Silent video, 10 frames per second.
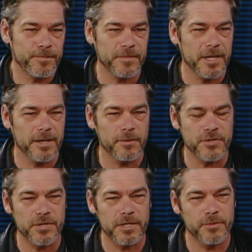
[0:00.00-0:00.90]
it
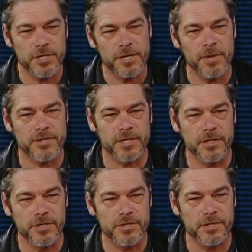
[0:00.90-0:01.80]
was, it was interesting
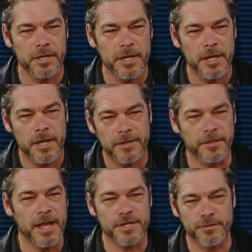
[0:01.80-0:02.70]
just the
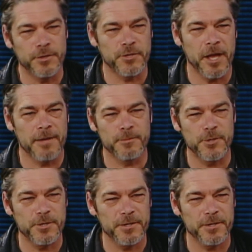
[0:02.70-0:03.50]
last few times,